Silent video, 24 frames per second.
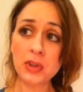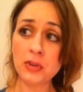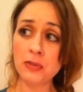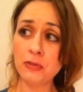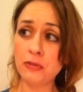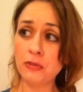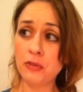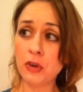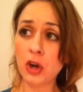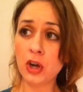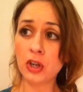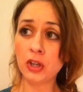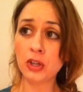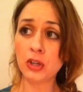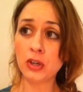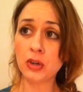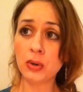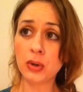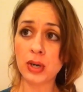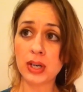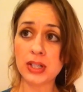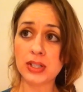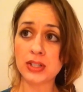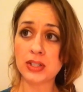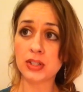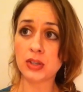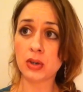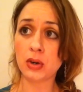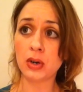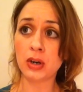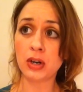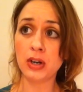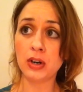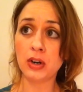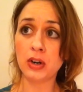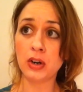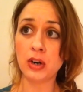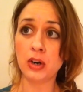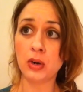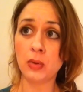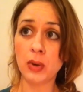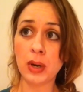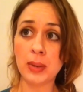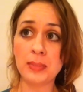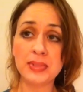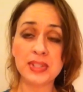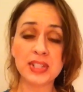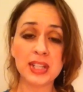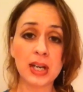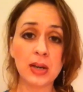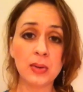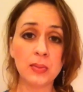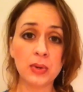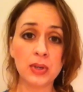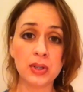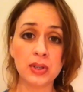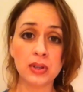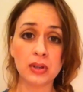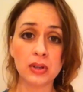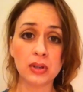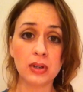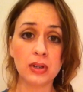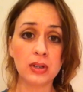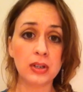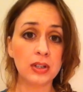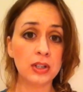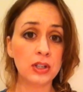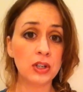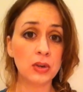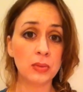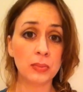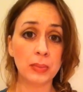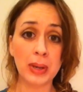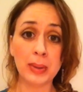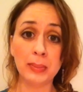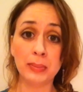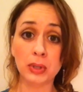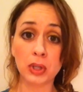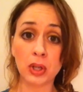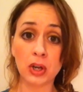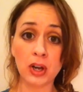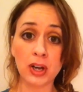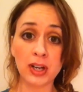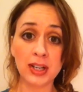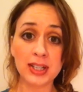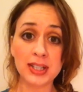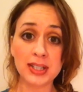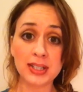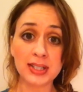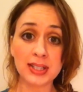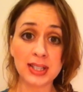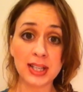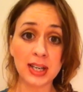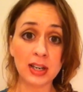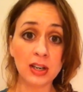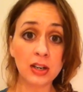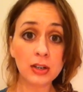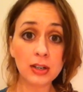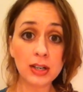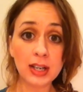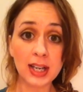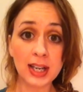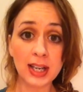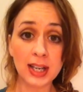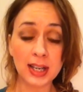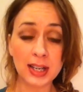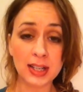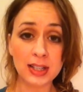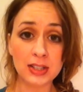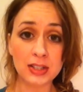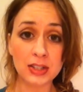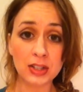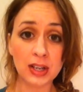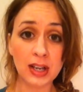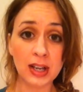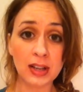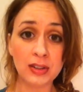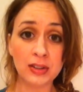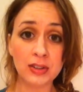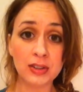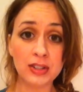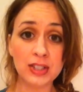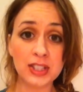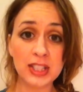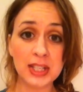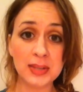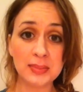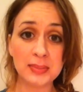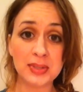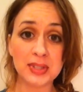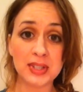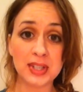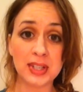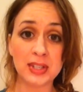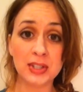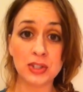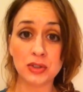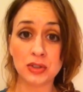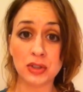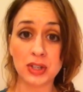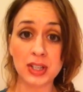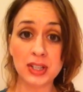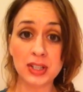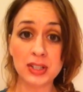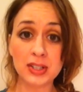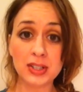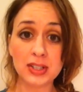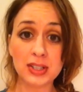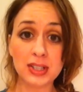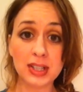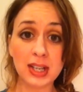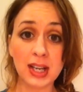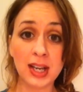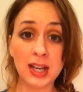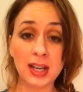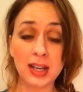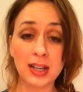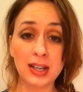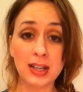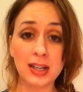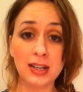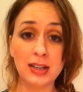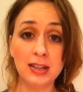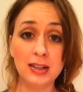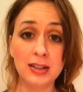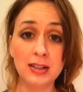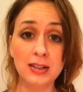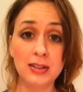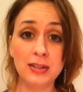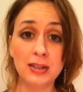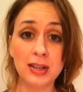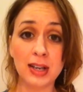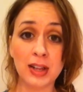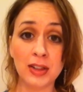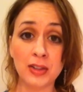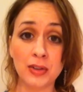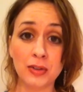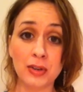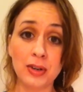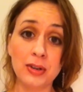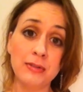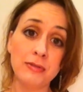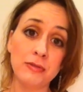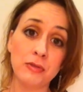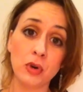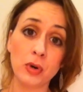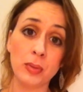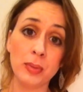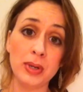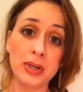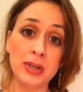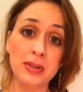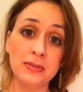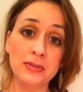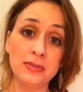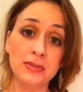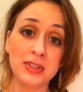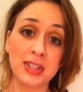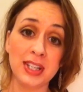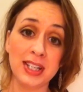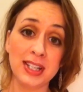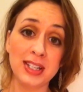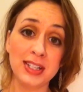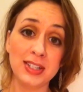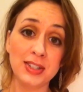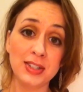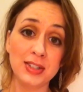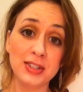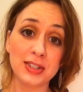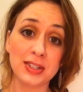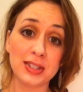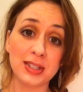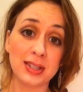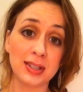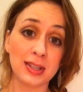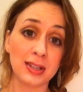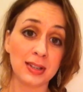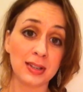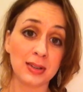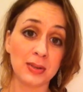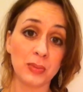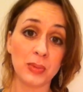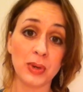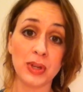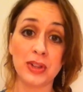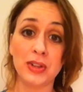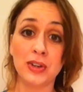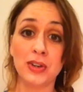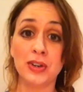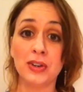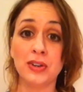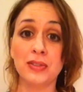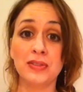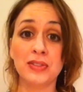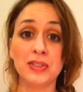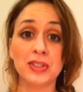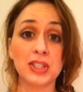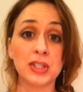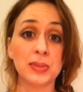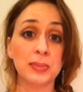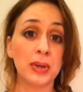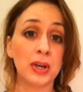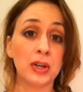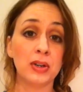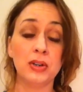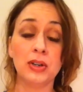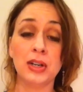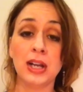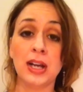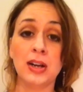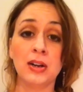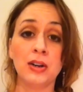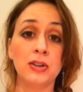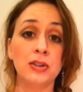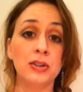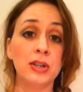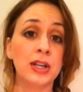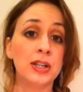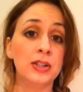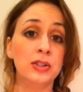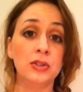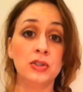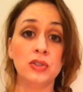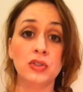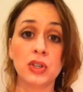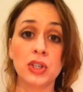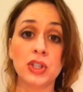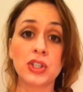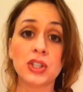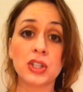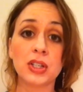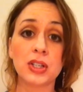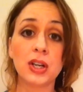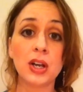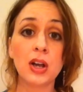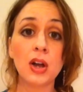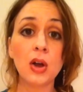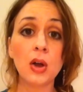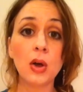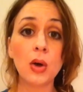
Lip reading: Follow us on our website with, you know, my blog is there, and other tips and tricks and other informative things, whether if it's about hair and nutrition